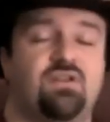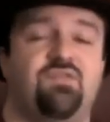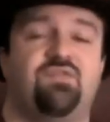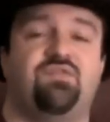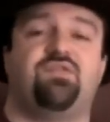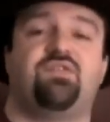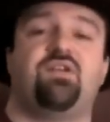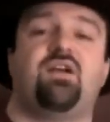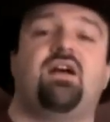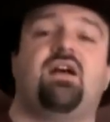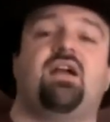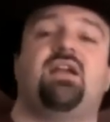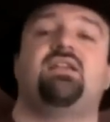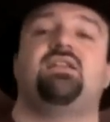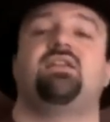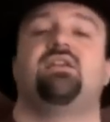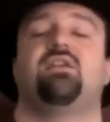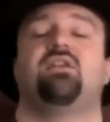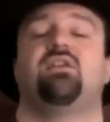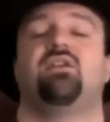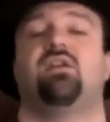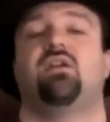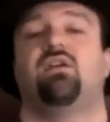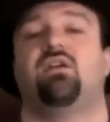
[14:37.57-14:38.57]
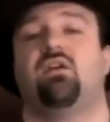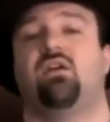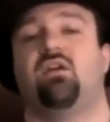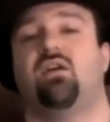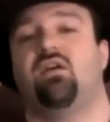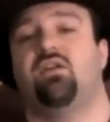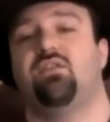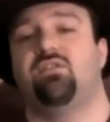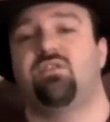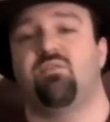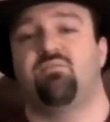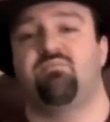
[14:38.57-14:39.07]
going to find
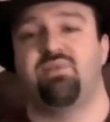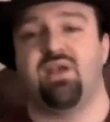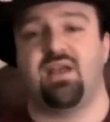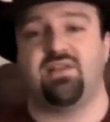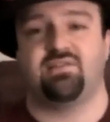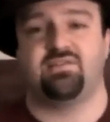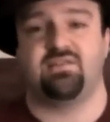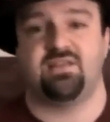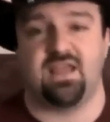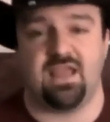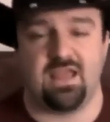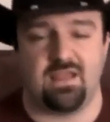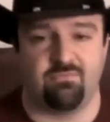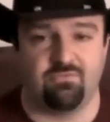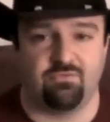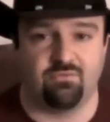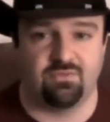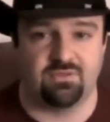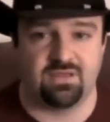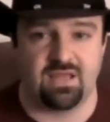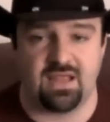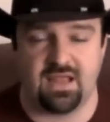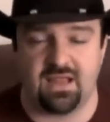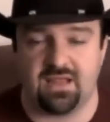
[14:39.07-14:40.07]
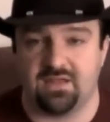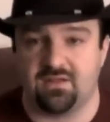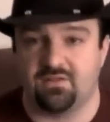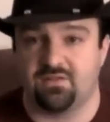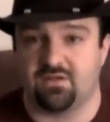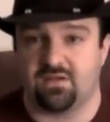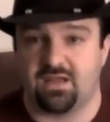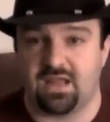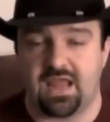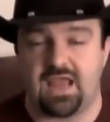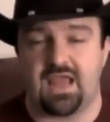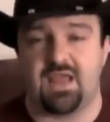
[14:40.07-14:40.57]
uh, the best games, what they,
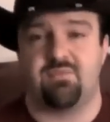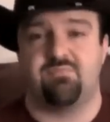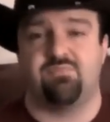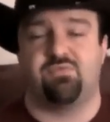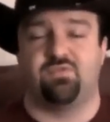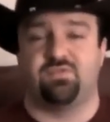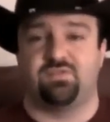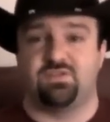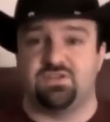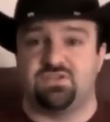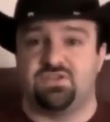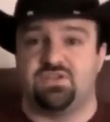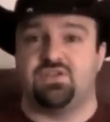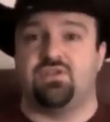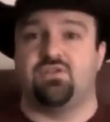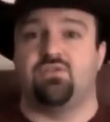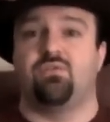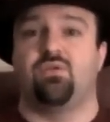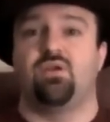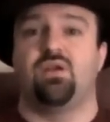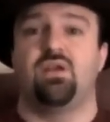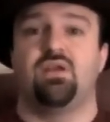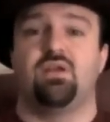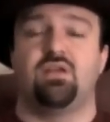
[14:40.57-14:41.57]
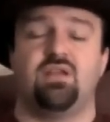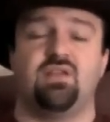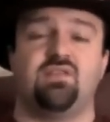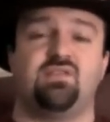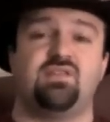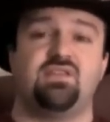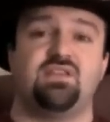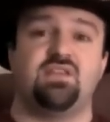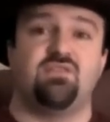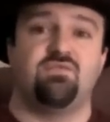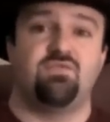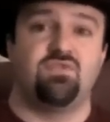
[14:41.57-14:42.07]
they're able to do
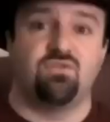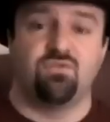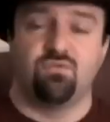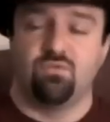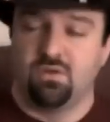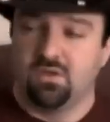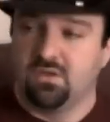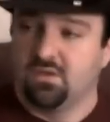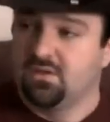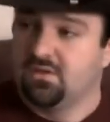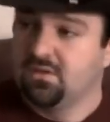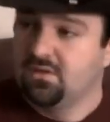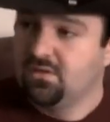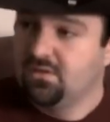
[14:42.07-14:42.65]
is to give you